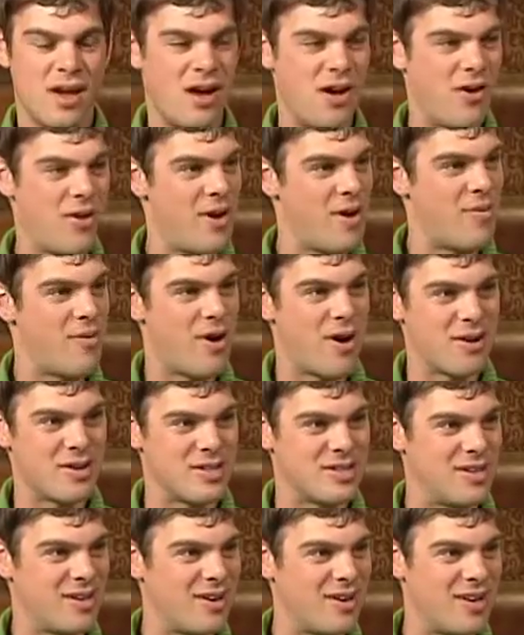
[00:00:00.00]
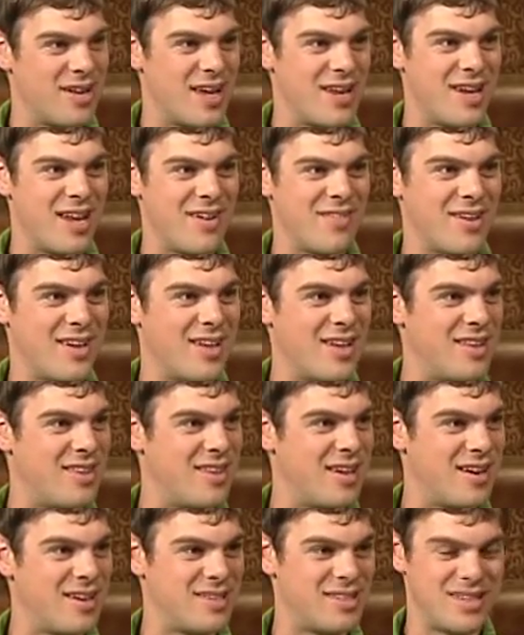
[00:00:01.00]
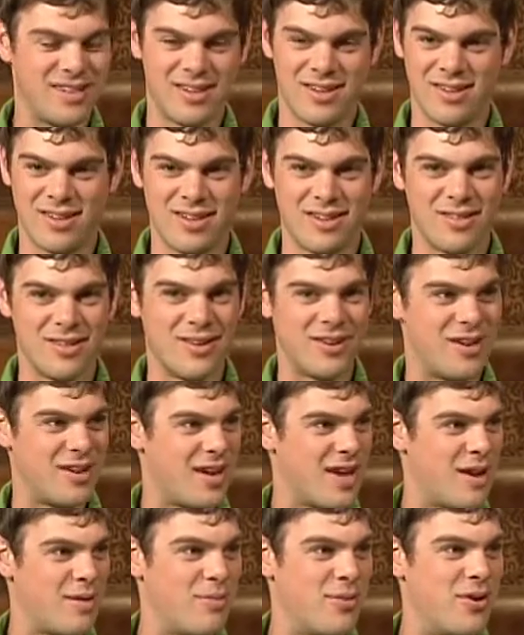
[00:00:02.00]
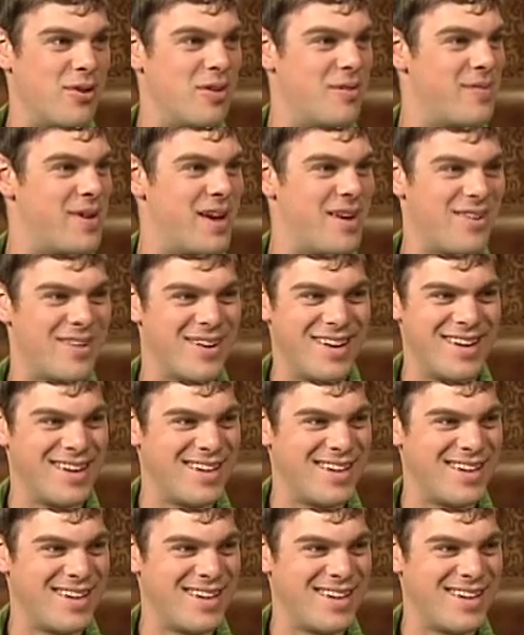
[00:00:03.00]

oh, that water's dirty, I'd never get in there. To you know, you gotta pull them out